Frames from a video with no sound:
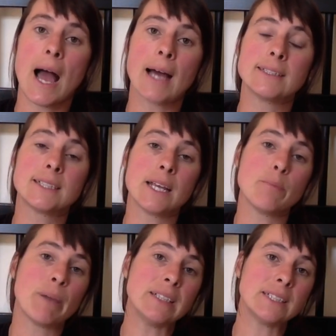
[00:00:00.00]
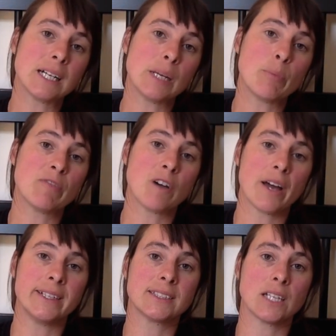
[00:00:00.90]
And it basically
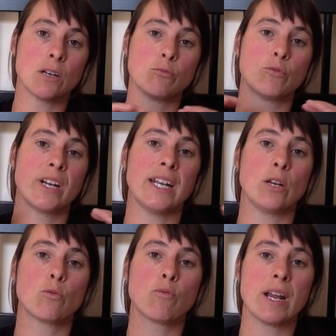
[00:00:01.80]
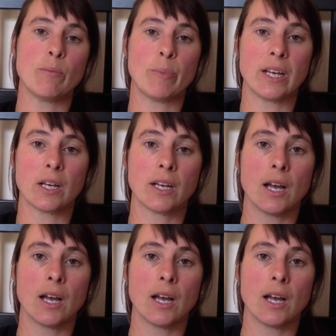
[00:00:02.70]
provides a really great big